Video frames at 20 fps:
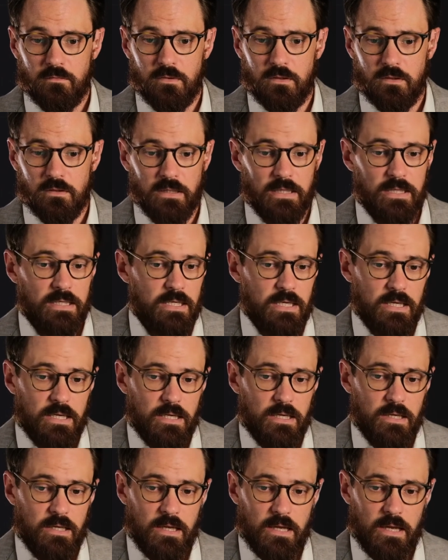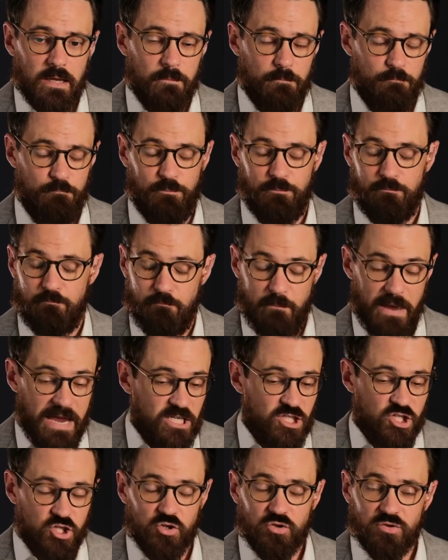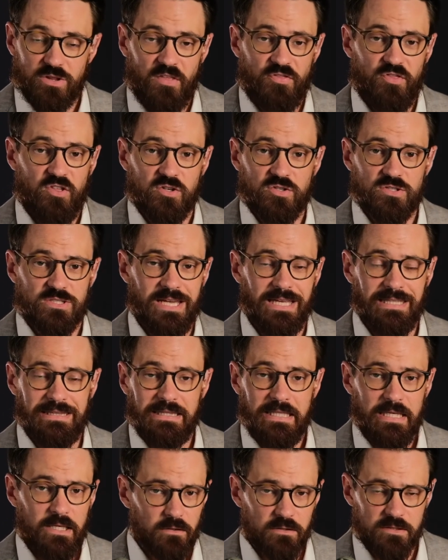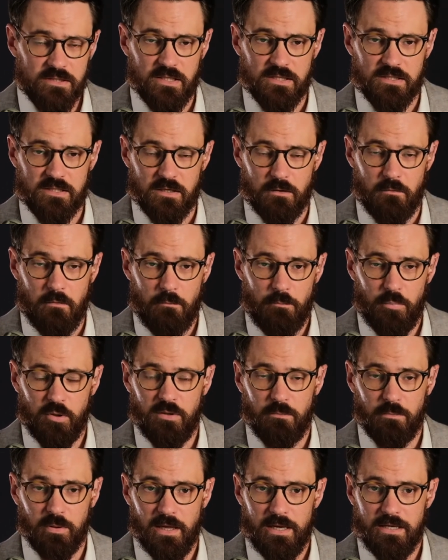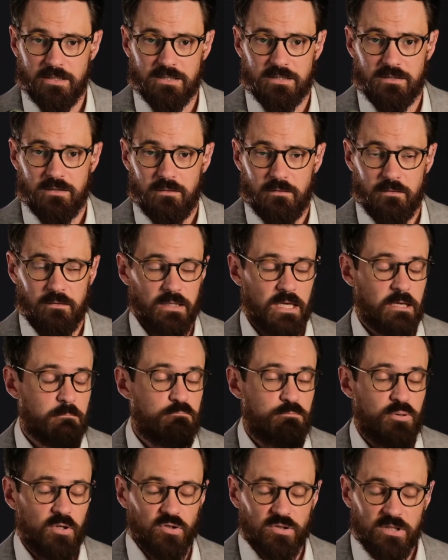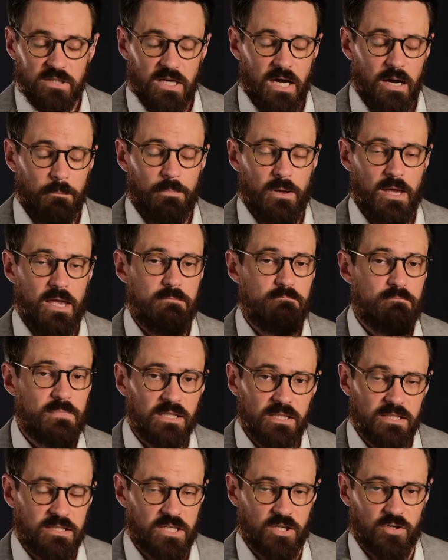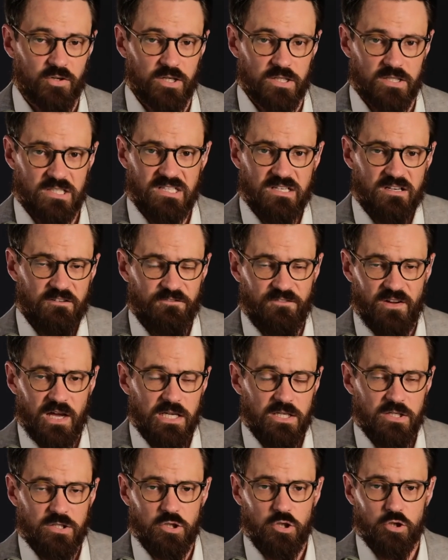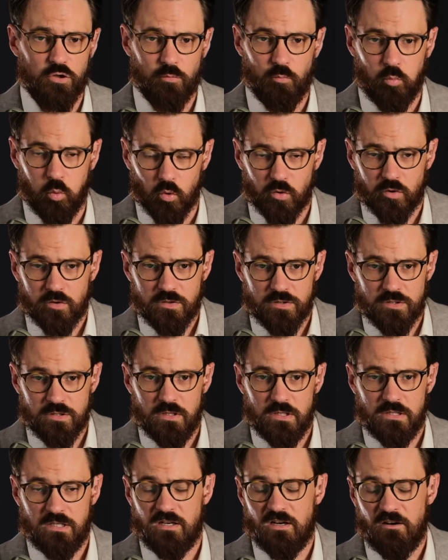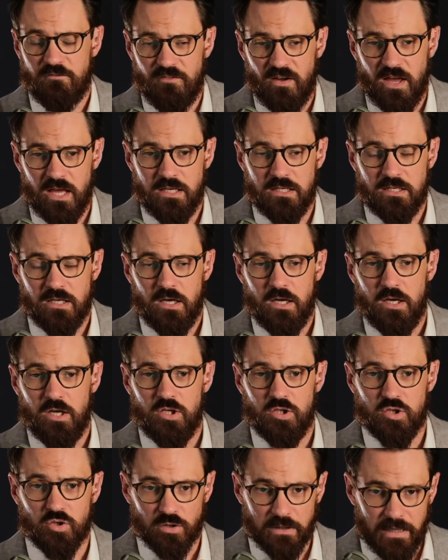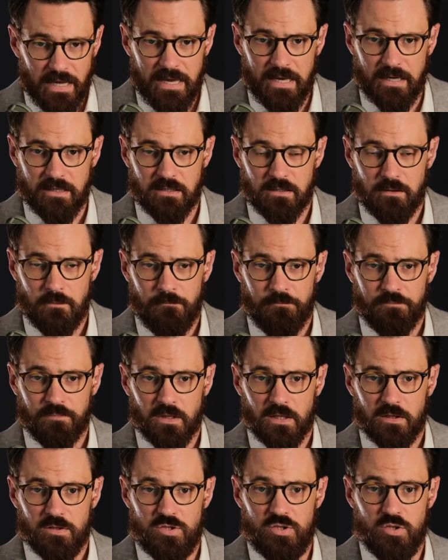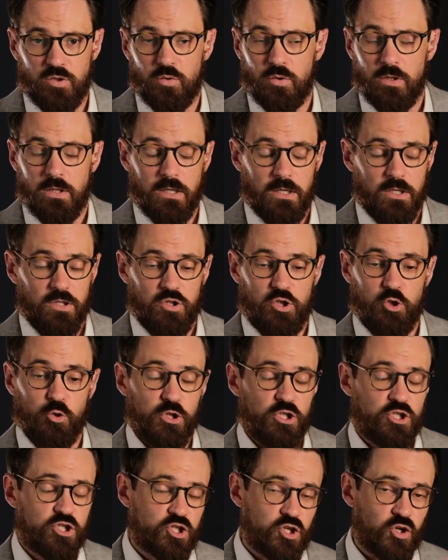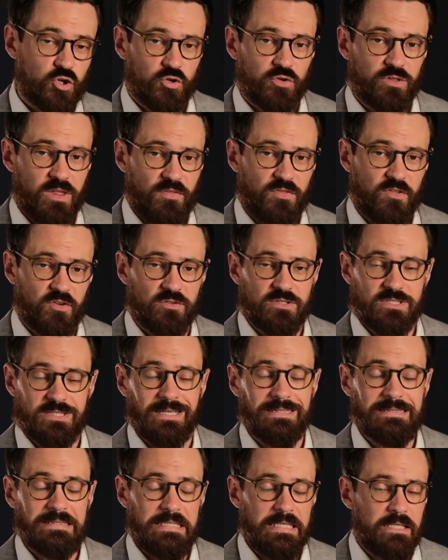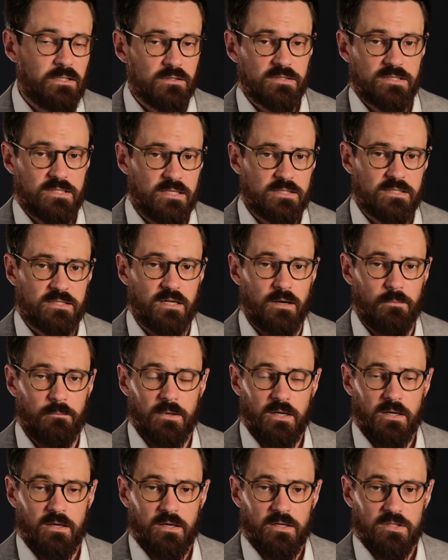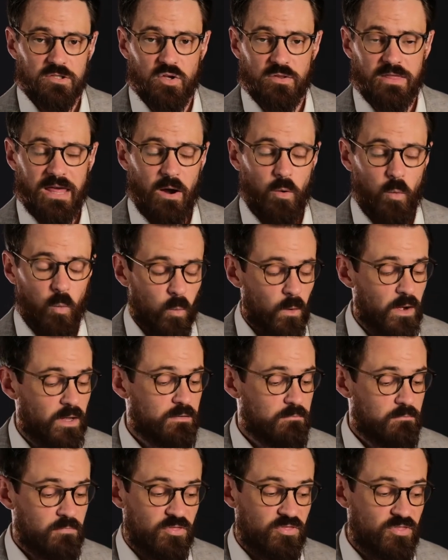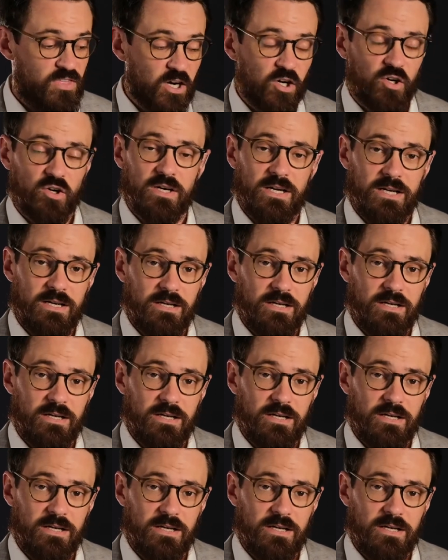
like make sure that there's a legal system put in place, like building up a military to defend your borders, to defend your land, to ensure that there is a legal system so that when there